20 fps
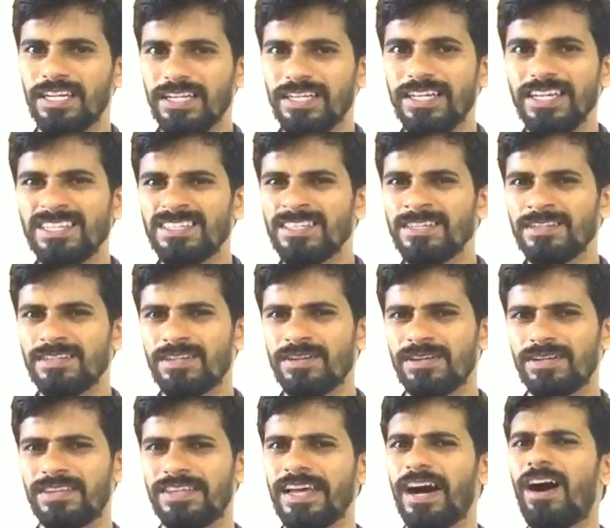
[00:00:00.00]

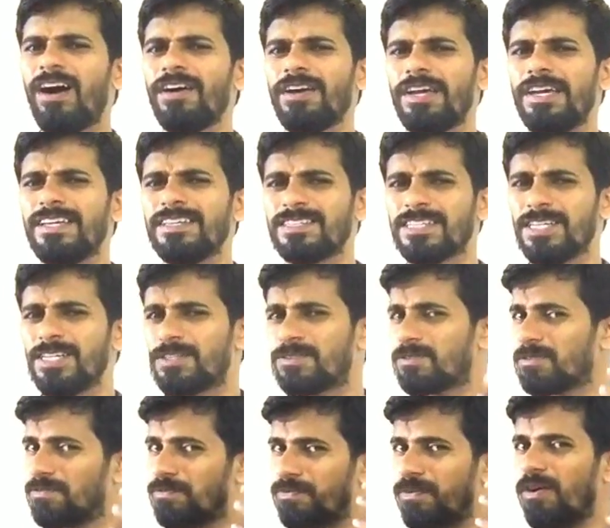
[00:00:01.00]
isn't that easy
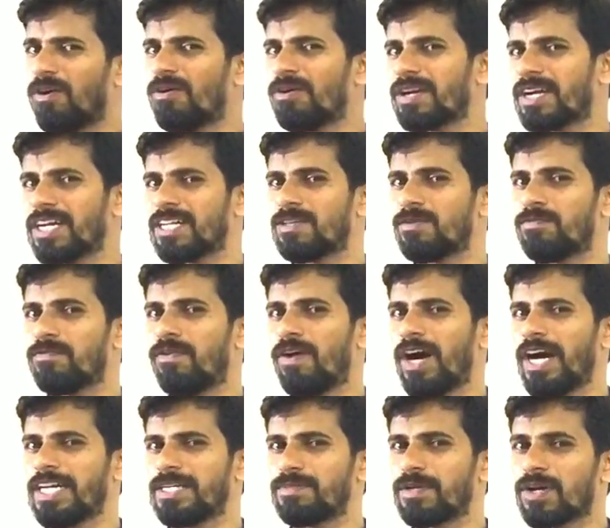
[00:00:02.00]
to forget the
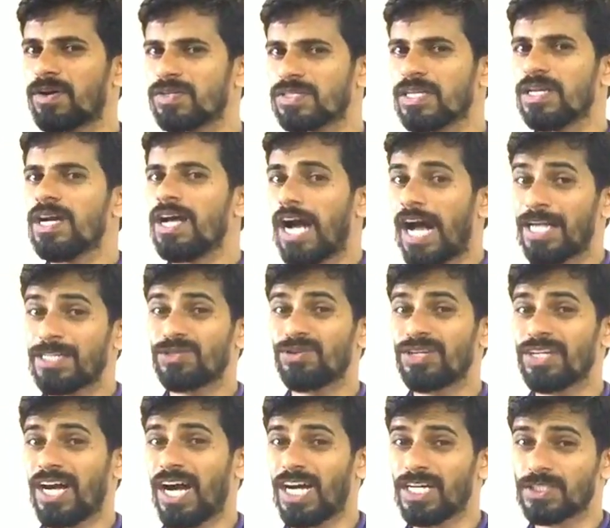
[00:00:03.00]
fight, because
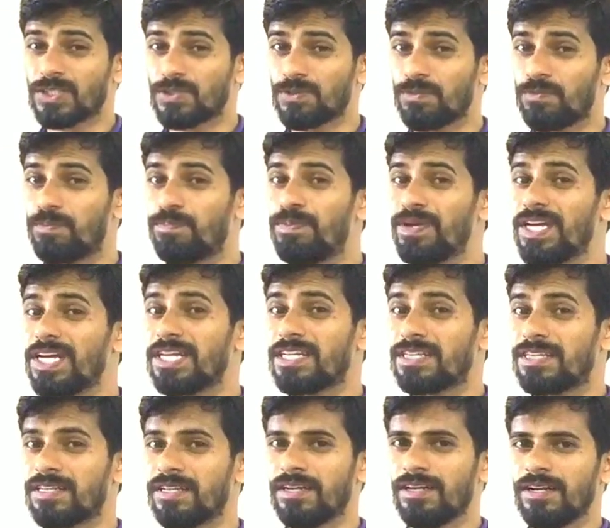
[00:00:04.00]
Antonio has to
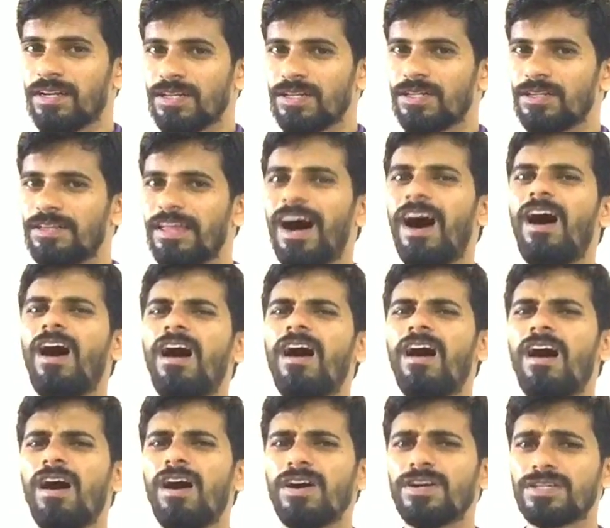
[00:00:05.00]
beat that
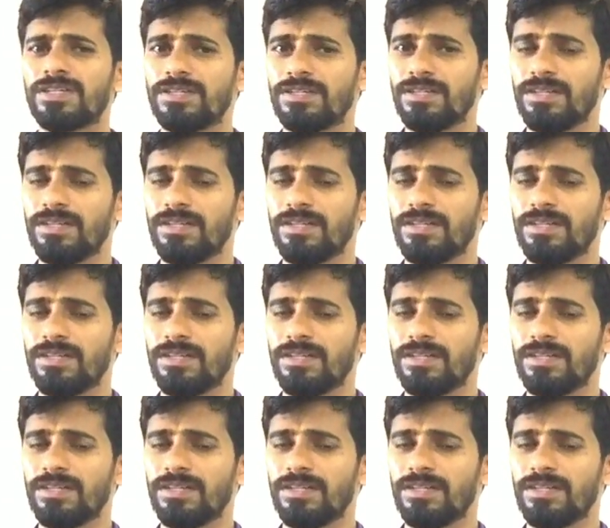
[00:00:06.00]
hard